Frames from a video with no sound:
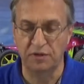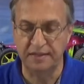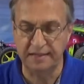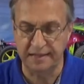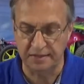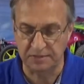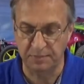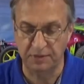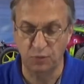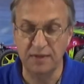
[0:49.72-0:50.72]
details.
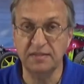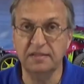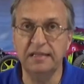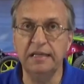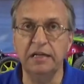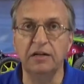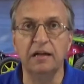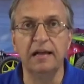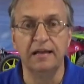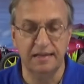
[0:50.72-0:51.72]
But what's key here
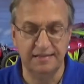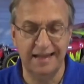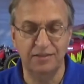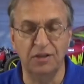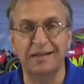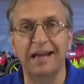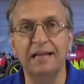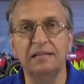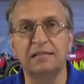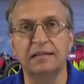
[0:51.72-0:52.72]
is that the
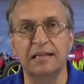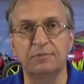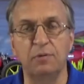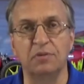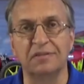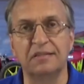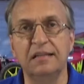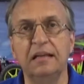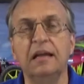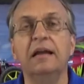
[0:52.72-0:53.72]
case, as we will
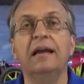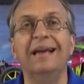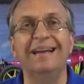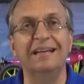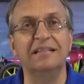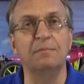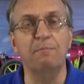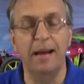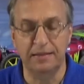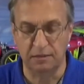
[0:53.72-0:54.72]
see, is
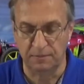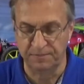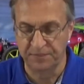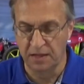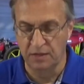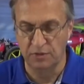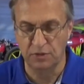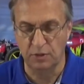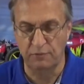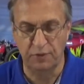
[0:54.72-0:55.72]
metal.
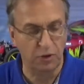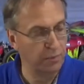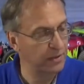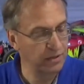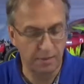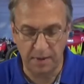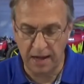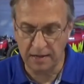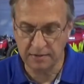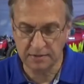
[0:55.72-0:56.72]
So if we open the
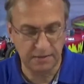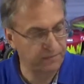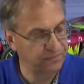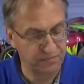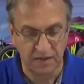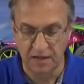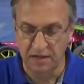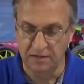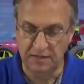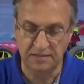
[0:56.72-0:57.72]
box,
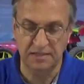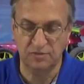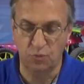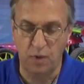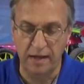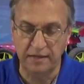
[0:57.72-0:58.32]
this is white